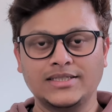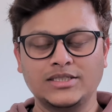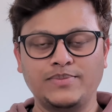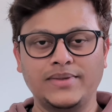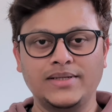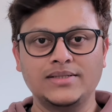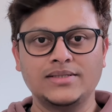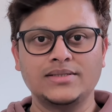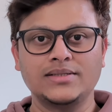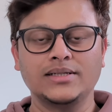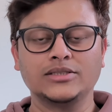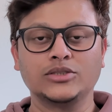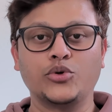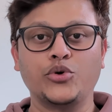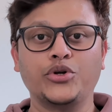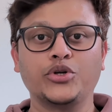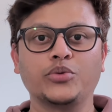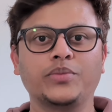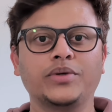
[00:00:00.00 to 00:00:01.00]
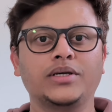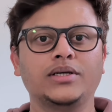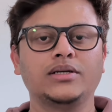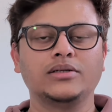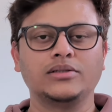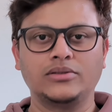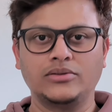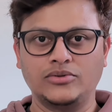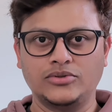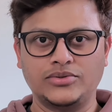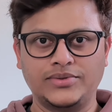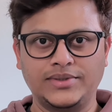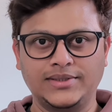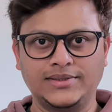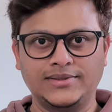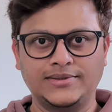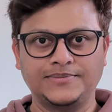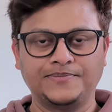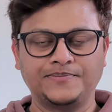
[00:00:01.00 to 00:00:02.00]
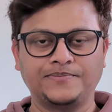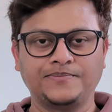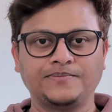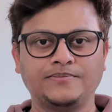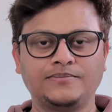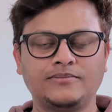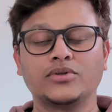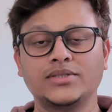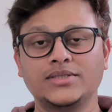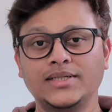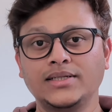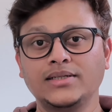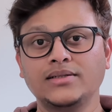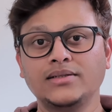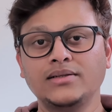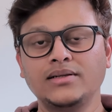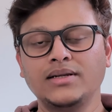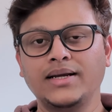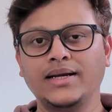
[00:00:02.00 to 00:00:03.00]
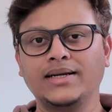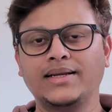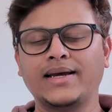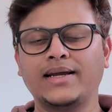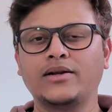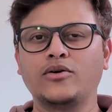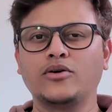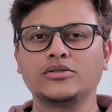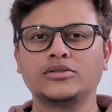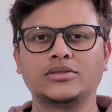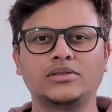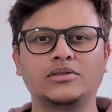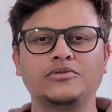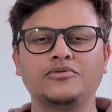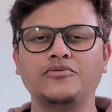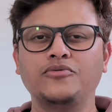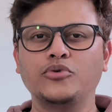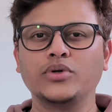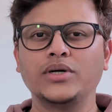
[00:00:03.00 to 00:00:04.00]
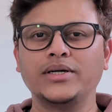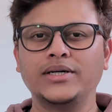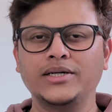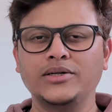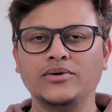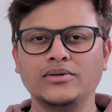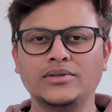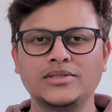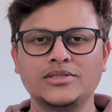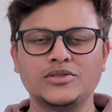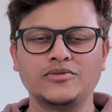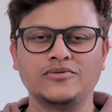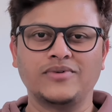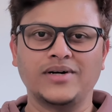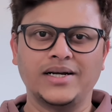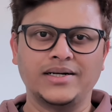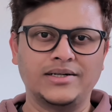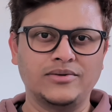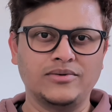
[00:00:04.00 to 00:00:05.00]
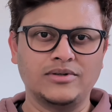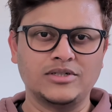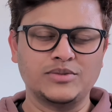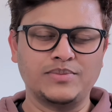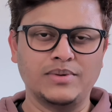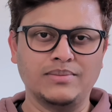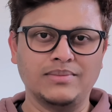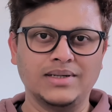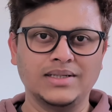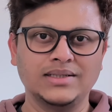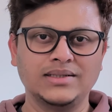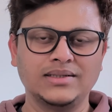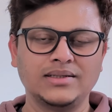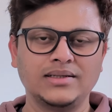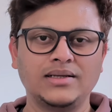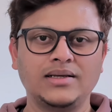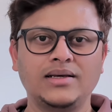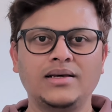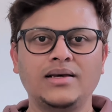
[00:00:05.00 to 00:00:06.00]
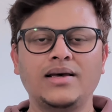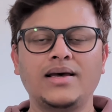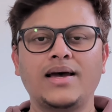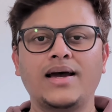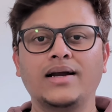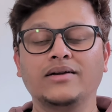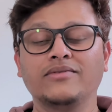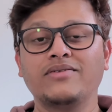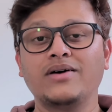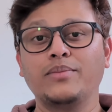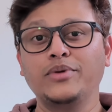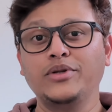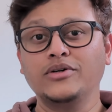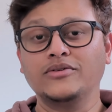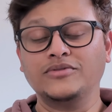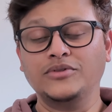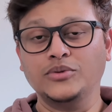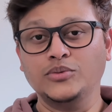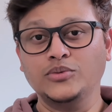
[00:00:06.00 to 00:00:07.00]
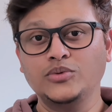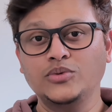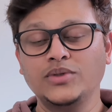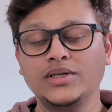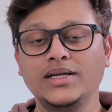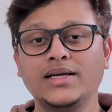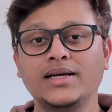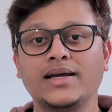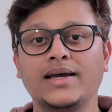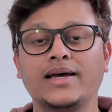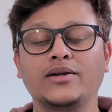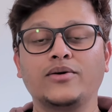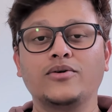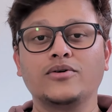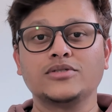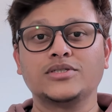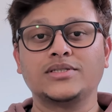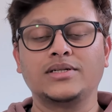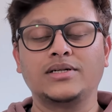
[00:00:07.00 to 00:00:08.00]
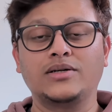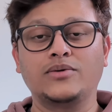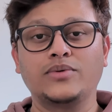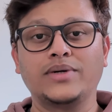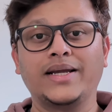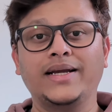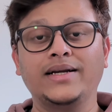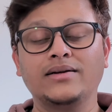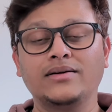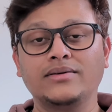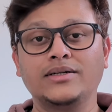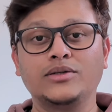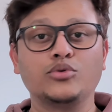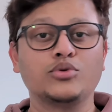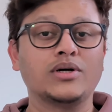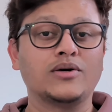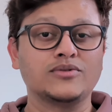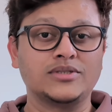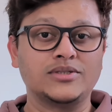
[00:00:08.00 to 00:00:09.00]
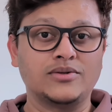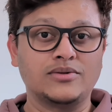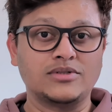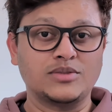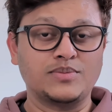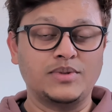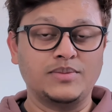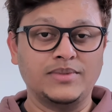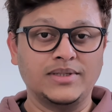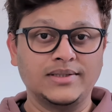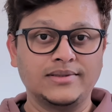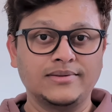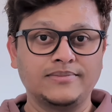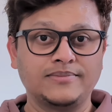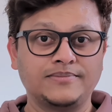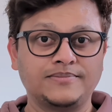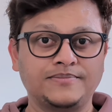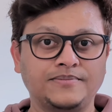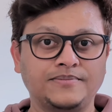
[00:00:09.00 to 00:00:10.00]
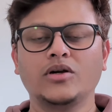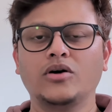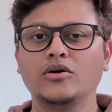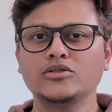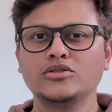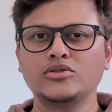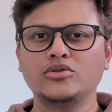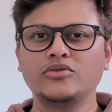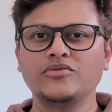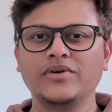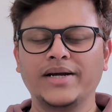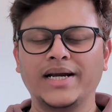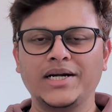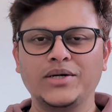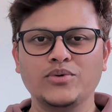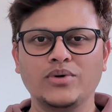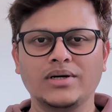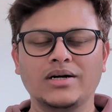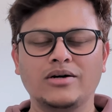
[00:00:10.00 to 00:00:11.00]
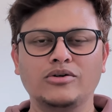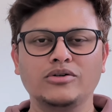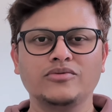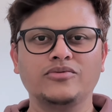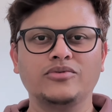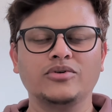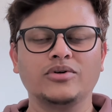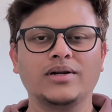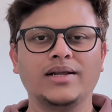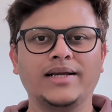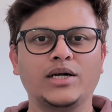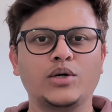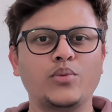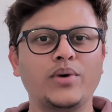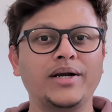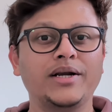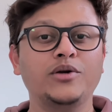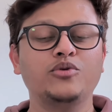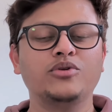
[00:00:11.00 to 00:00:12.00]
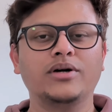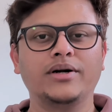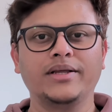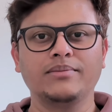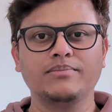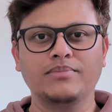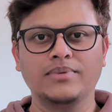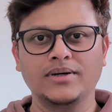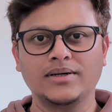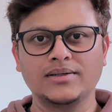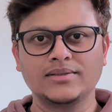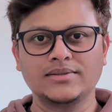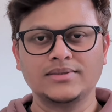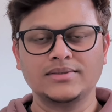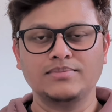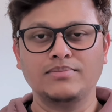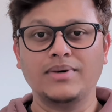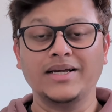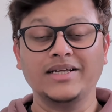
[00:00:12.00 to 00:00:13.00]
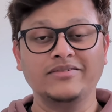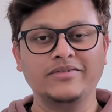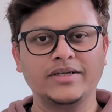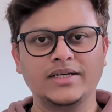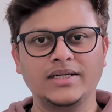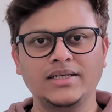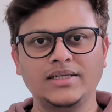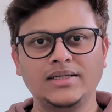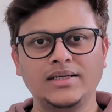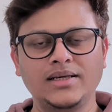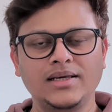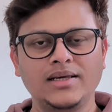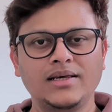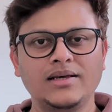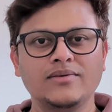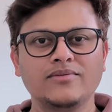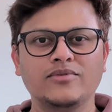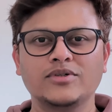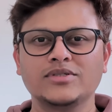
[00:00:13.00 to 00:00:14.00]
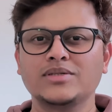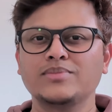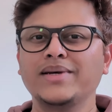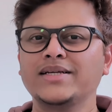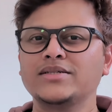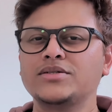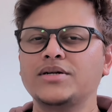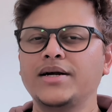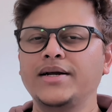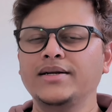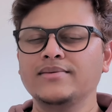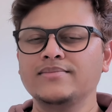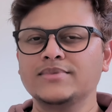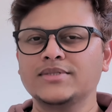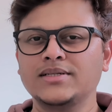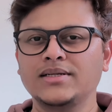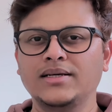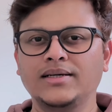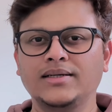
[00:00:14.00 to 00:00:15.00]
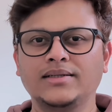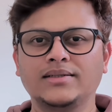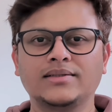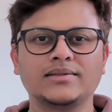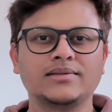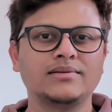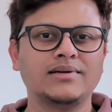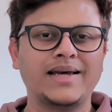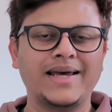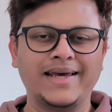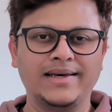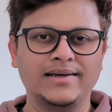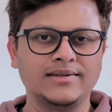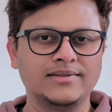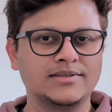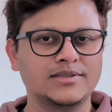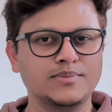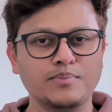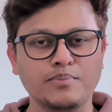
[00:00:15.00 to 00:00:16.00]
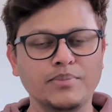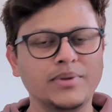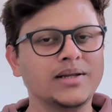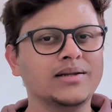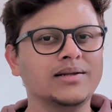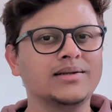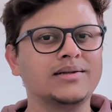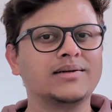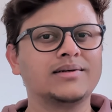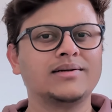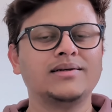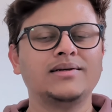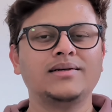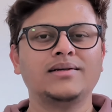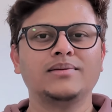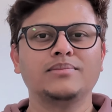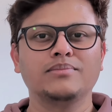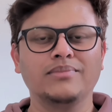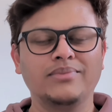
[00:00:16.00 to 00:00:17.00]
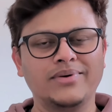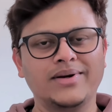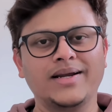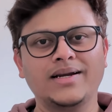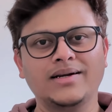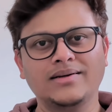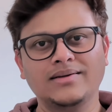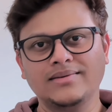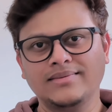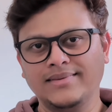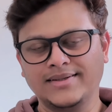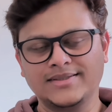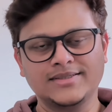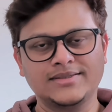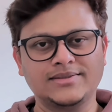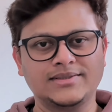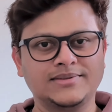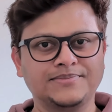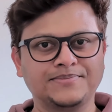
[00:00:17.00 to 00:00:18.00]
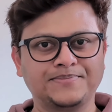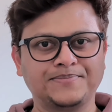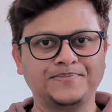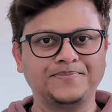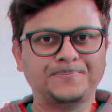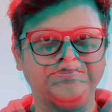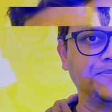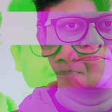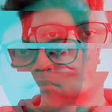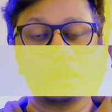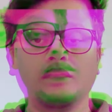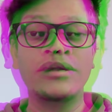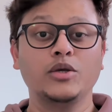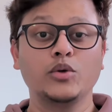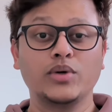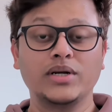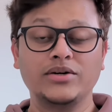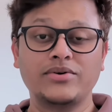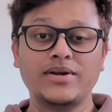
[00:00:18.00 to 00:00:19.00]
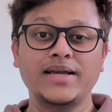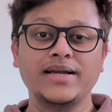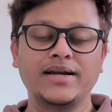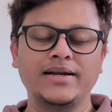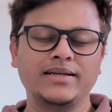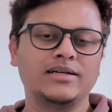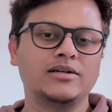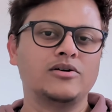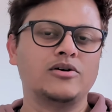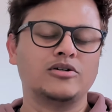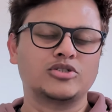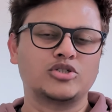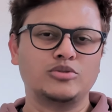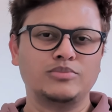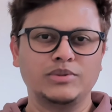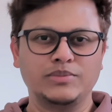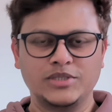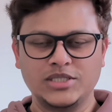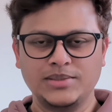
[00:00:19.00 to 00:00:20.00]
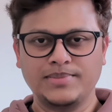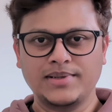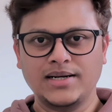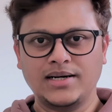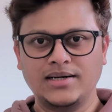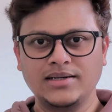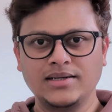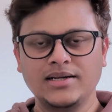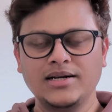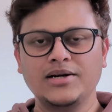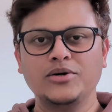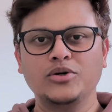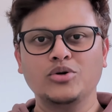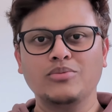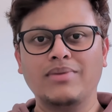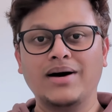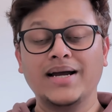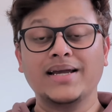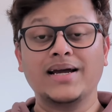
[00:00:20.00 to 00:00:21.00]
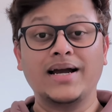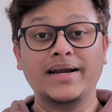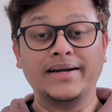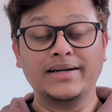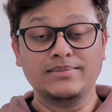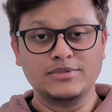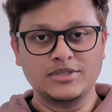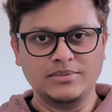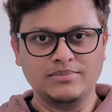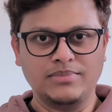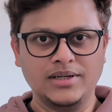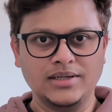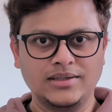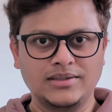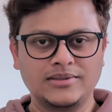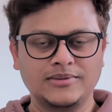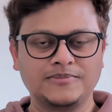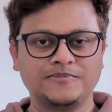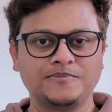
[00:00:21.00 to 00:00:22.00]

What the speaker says: expense is going to be groceries. For a single, it can cost around $400 to $500 per month, and a family of two can cost around $800 to $1,000 per month. Also, don't forget to account for like $20 to $30 bi-weekly for some extra items like eggs, milk, bread, etc. You can try getting a Costco membership card to buy items in bulk.